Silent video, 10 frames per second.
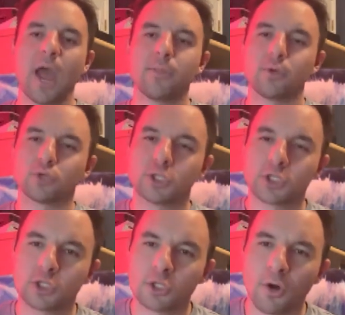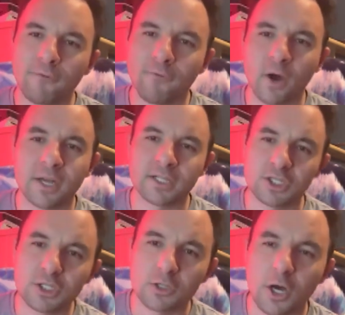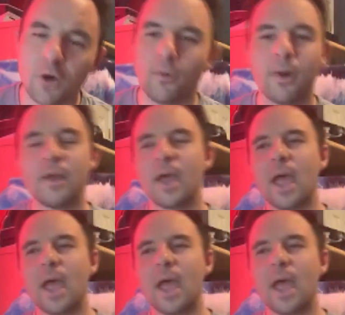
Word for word: and they're just so fucking slow.